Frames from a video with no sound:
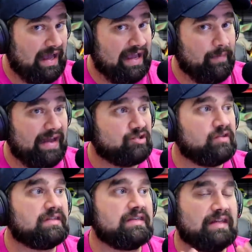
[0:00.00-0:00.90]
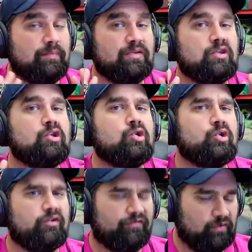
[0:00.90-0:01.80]
I imagine this is a
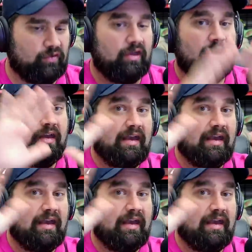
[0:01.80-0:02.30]
beautiful.